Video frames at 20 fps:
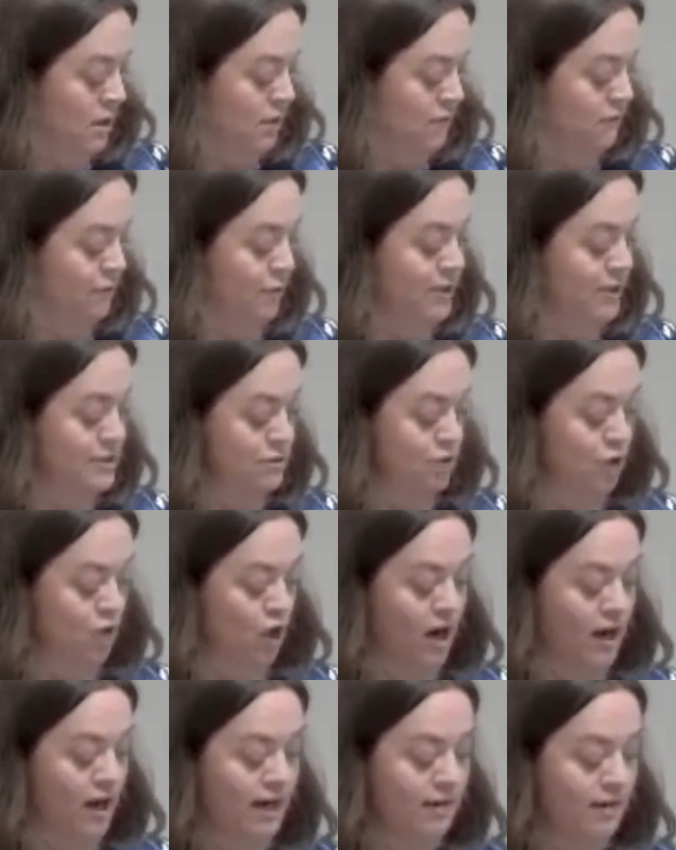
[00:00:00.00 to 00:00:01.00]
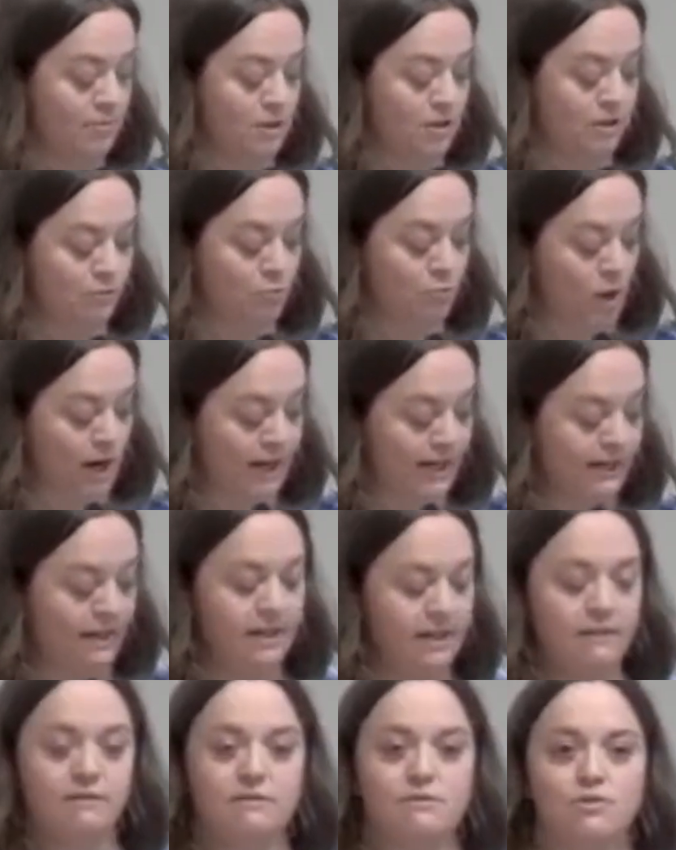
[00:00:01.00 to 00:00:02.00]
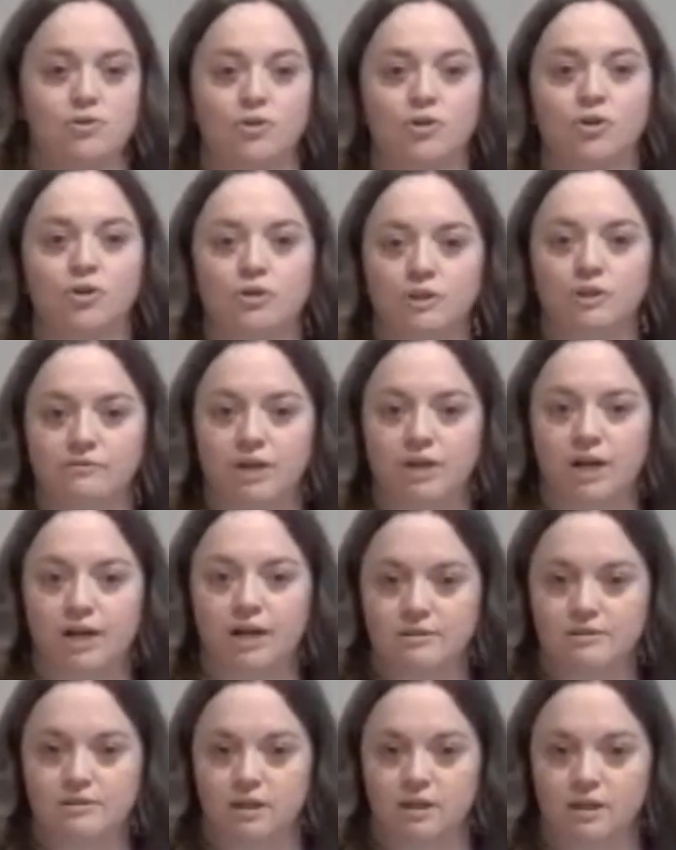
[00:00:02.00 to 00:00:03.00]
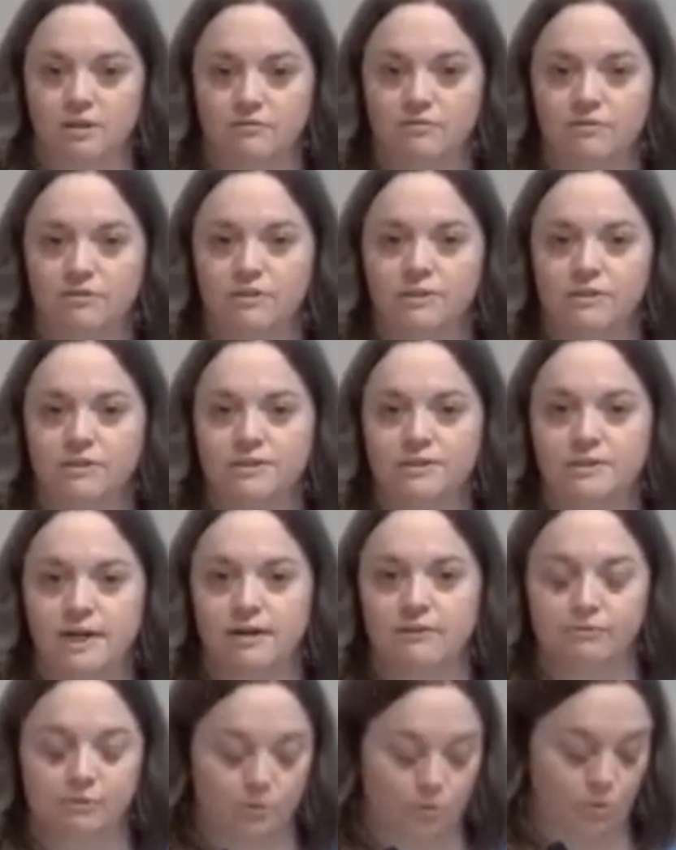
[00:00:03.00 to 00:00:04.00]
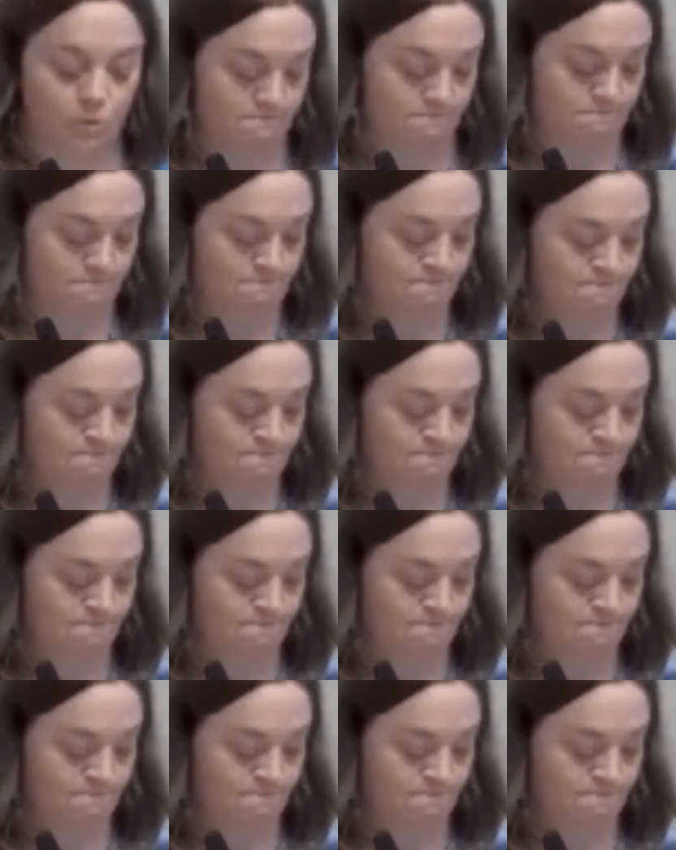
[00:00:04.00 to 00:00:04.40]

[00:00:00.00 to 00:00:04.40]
for his crime of widening the circle of God's love to everyone.